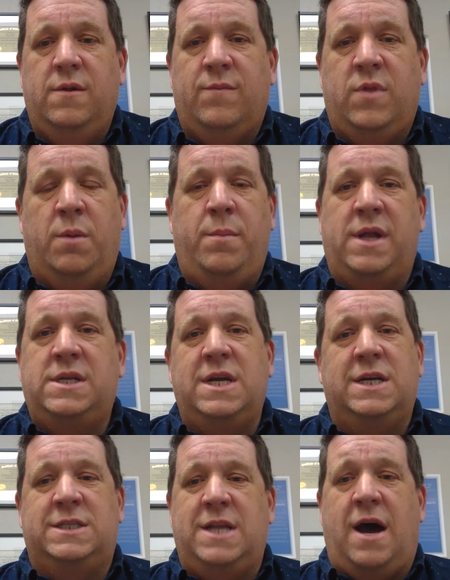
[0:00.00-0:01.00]
Lamenting
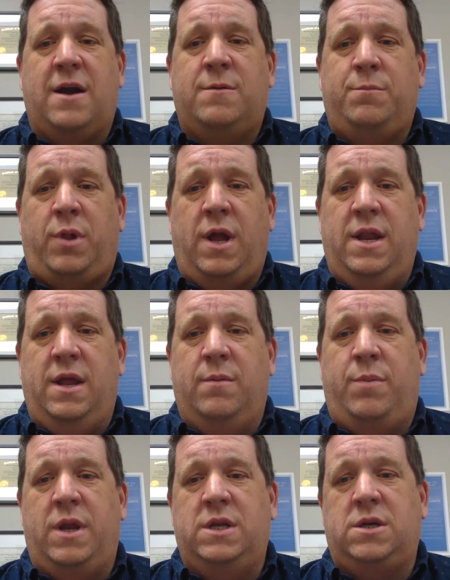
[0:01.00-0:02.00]
is not complaining,
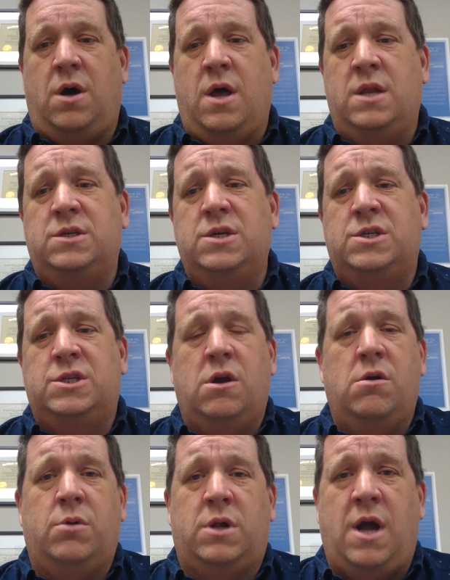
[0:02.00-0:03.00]
but it's honestly
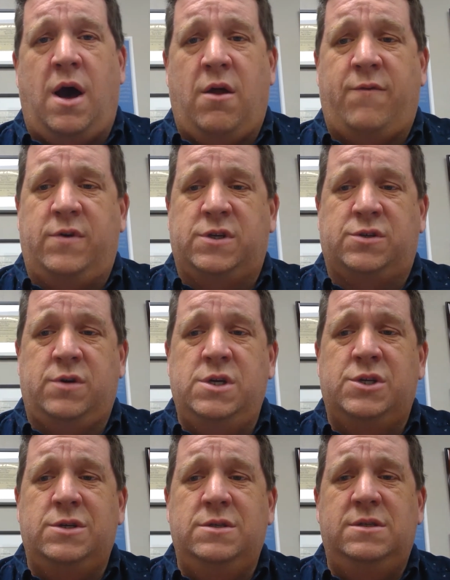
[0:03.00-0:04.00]
sharing with God our
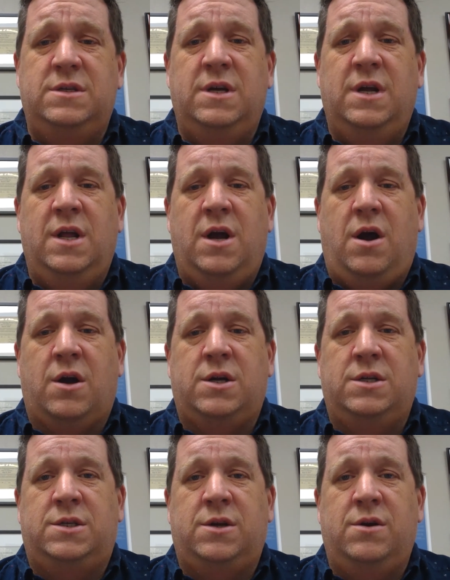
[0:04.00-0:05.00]
frustrations, our
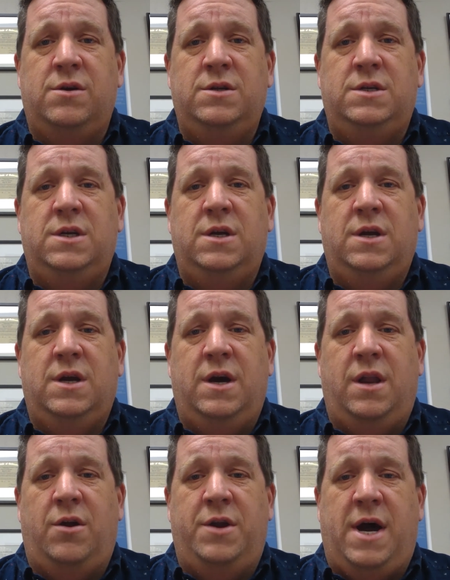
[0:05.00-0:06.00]
concerns,
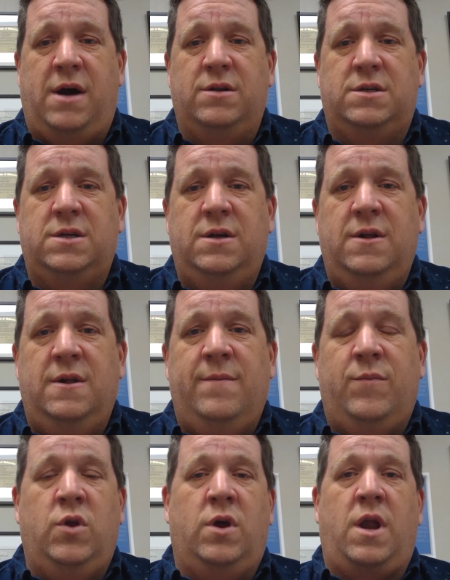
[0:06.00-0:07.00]
and our doubts.
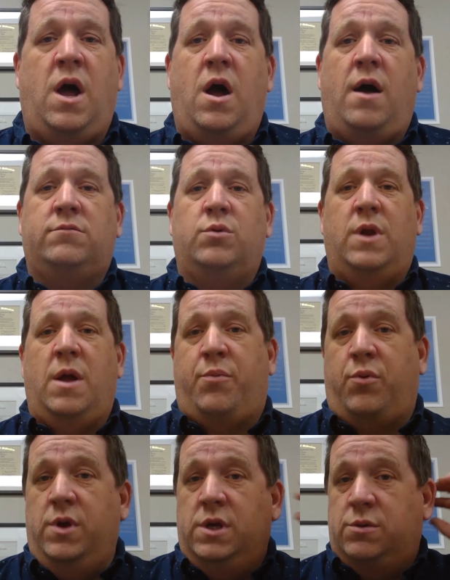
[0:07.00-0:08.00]
And I often, when I
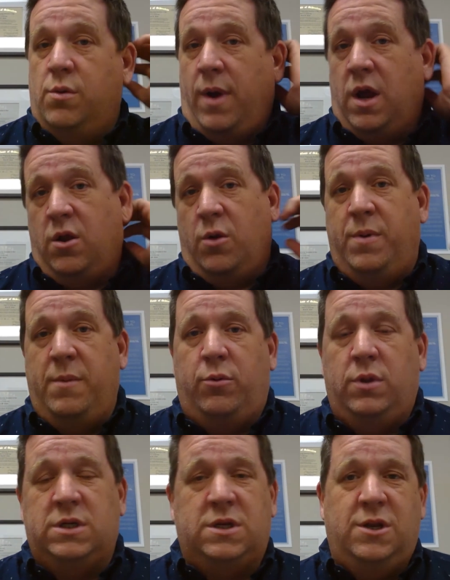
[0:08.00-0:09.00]
preach, remind our people,
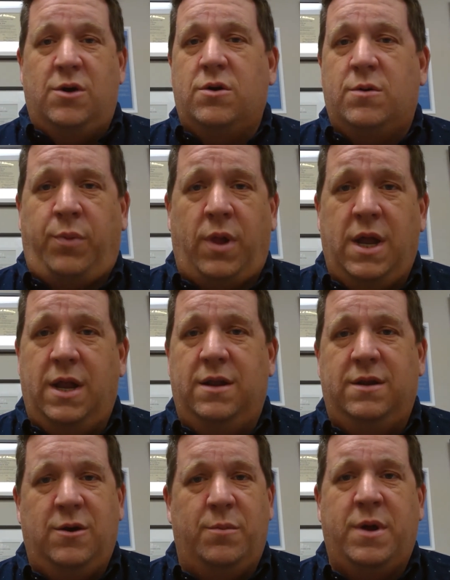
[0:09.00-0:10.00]
listen, don't complain.
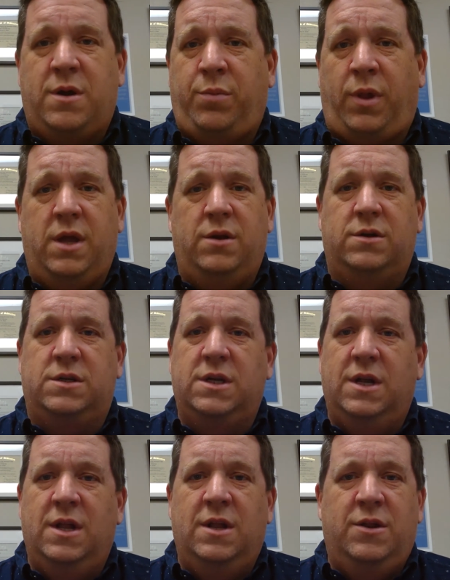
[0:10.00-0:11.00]
Don't be complainers.
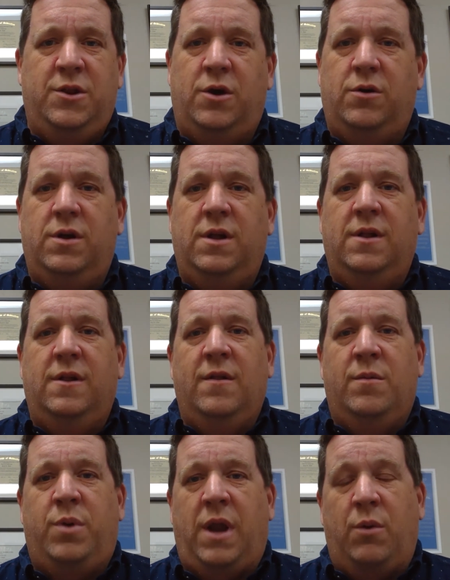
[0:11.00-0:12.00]
Don't.
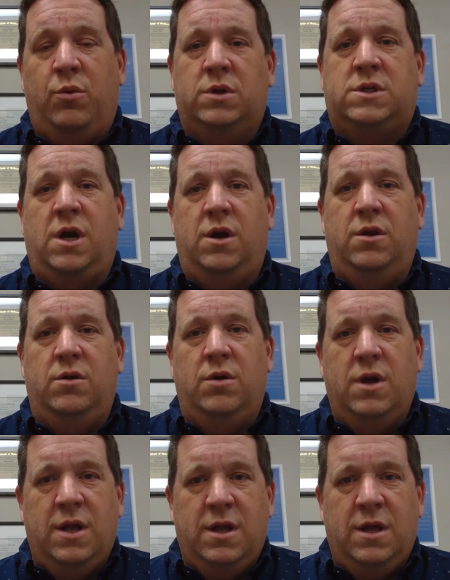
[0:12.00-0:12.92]
But I will tell you,